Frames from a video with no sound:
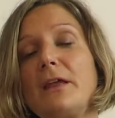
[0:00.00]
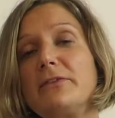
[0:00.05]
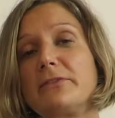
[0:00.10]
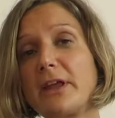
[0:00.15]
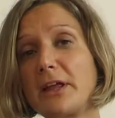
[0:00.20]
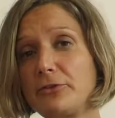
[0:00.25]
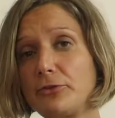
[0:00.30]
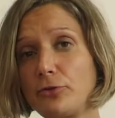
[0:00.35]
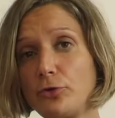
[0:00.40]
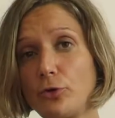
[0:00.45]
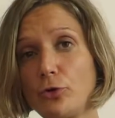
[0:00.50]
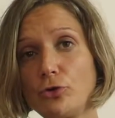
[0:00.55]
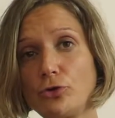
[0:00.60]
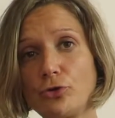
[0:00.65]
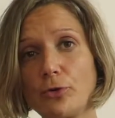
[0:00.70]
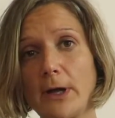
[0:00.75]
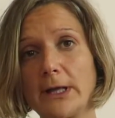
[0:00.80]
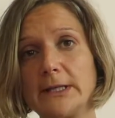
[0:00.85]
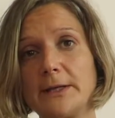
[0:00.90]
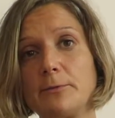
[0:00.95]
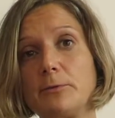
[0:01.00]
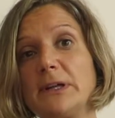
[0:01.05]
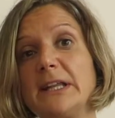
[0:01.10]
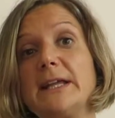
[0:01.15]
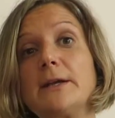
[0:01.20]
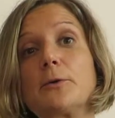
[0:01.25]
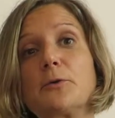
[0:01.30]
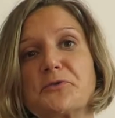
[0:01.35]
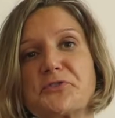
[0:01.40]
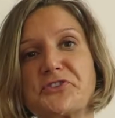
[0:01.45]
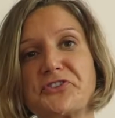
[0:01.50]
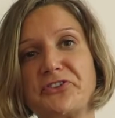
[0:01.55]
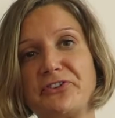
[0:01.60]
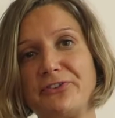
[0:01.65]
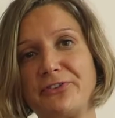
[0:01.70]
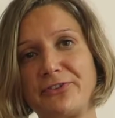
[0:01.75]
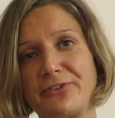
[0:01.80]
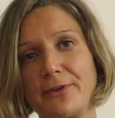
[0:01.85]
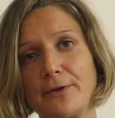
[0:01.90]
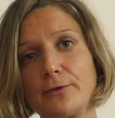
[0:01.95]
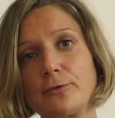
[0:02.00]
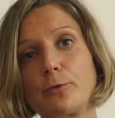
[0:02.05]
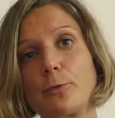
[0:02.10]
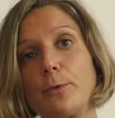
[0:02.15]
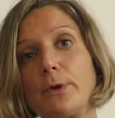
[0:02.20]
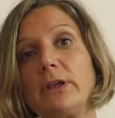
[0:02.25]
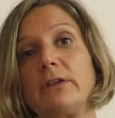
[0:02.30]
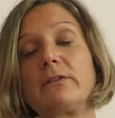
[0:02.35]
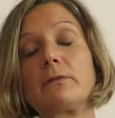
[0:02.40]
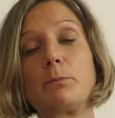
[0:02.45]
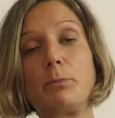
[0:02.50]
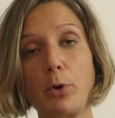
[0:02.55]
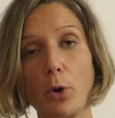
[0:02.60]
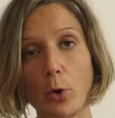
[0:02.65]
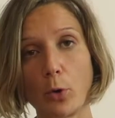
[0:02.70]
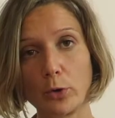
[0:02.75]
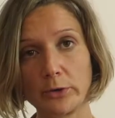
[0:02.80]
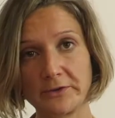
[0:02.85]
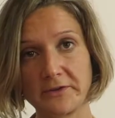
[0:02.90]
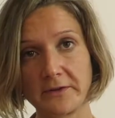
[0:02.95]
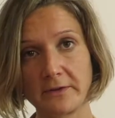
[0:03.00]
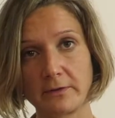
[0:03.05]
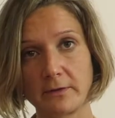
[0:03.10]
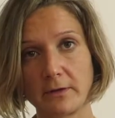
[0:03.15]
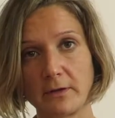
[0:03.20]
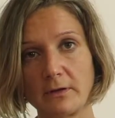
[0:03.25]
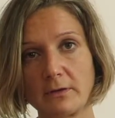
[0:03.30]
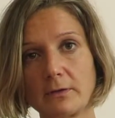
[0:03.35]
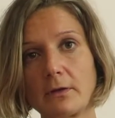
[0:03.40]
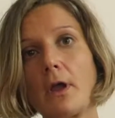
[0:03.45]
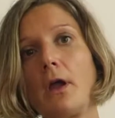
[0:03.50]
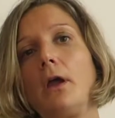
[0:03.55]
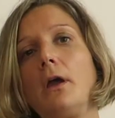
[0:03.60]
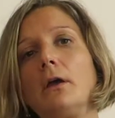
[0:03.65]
that's usually really consistent with pleural disease.